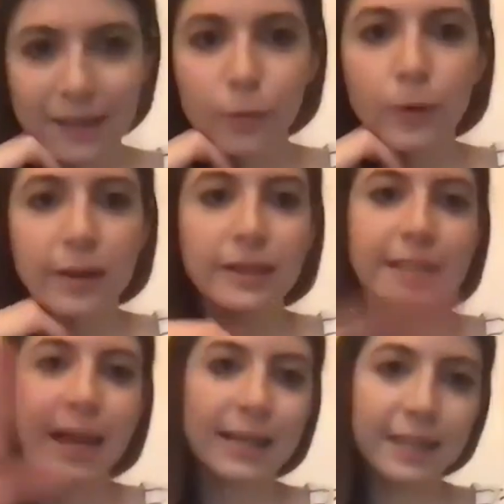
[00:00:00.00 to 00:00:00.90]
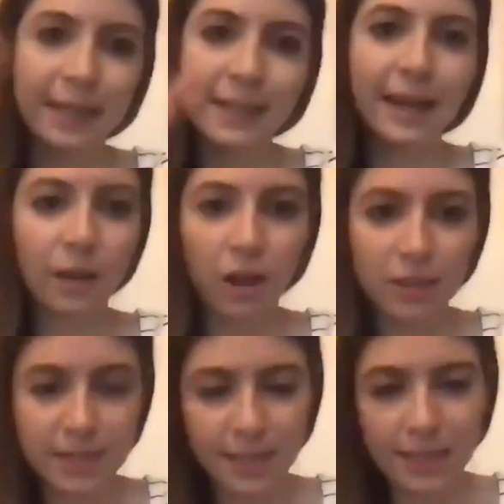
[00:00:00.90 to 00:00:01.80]
There weren't any Mina,
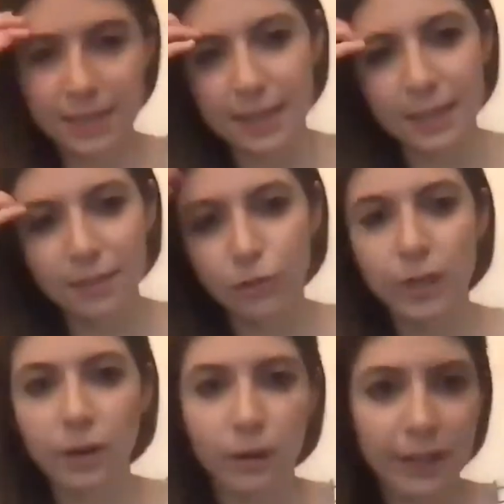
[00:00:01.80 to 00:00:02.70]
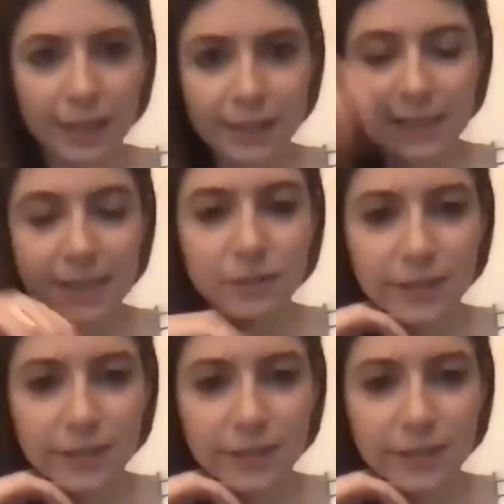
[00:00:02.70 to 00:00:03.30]
Constantine, Trigorin, etc.